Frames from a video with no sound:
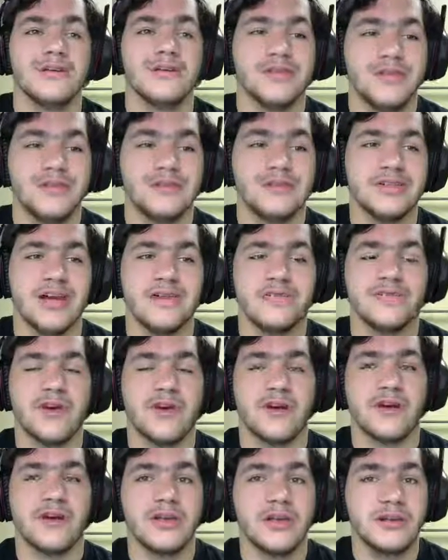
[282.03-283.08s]
Leech Life
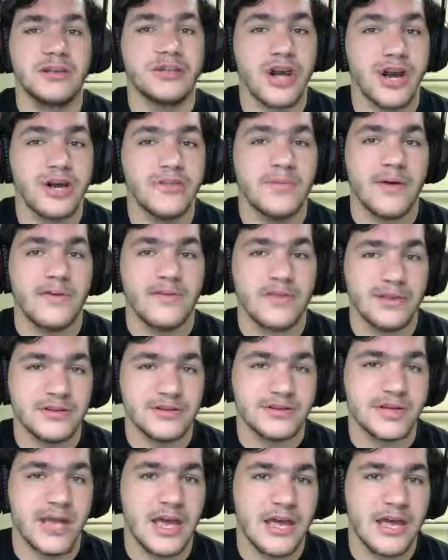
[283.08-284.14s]
got a giant buff in
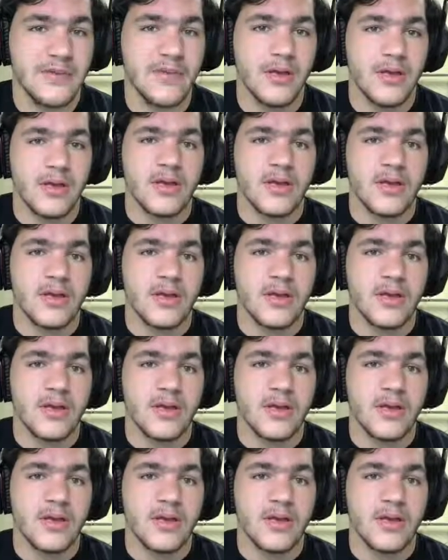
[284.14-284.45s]
this game.